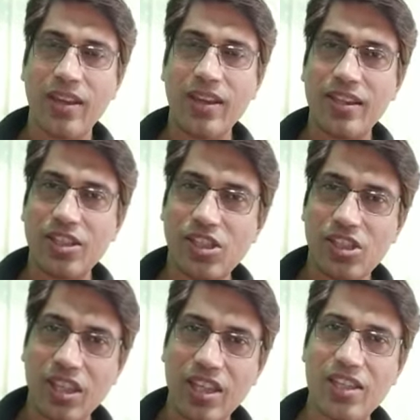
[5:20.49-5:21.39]
he
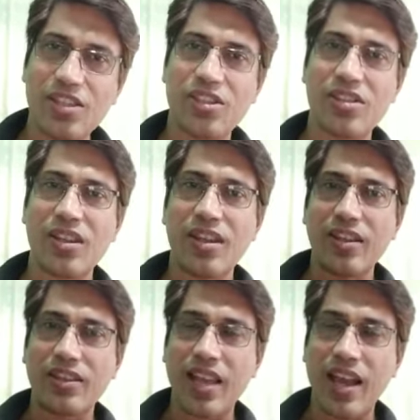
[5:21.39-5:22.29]
sees
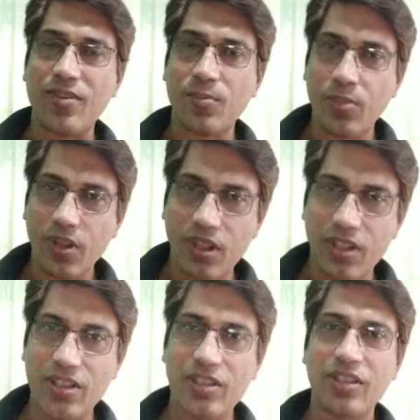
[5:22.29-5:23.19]
that bird,